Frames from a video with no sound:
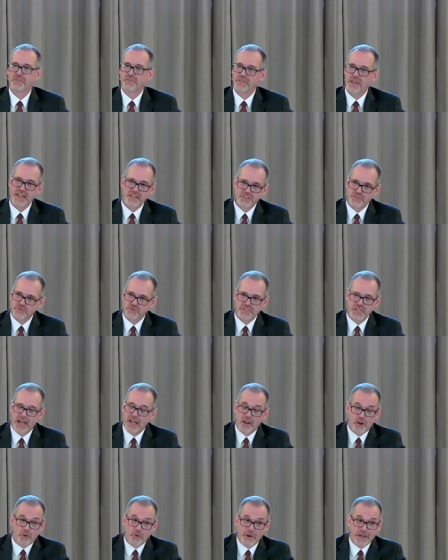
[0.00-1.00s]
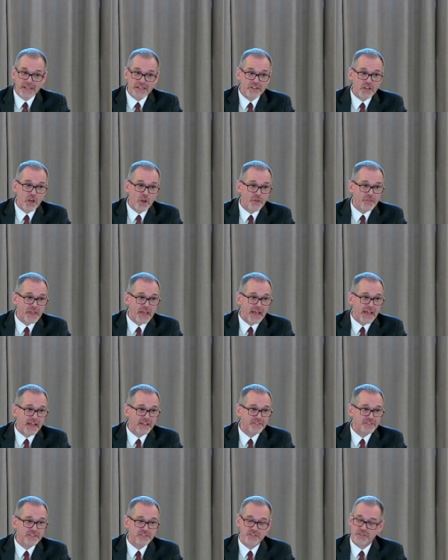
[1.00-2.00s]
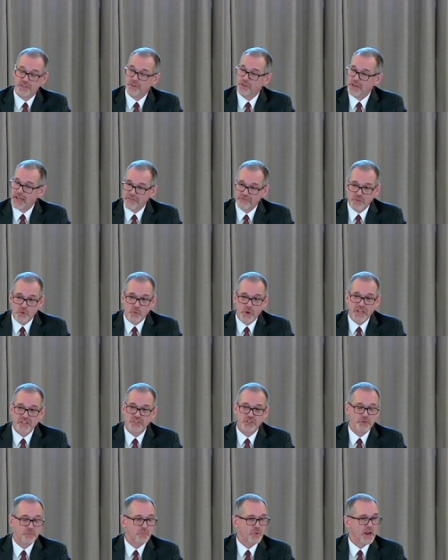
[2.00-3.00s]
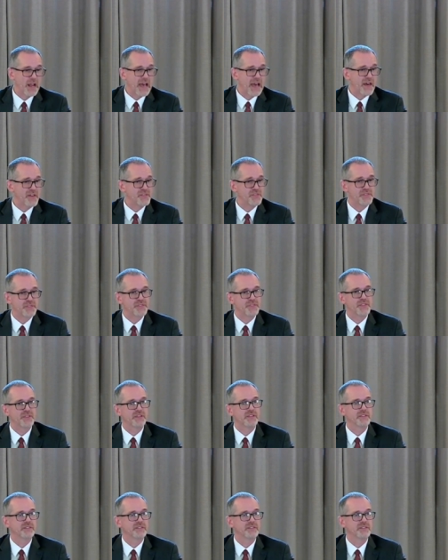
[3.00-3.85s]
Thanks for, t- I already know that. You don't have to waste your breath.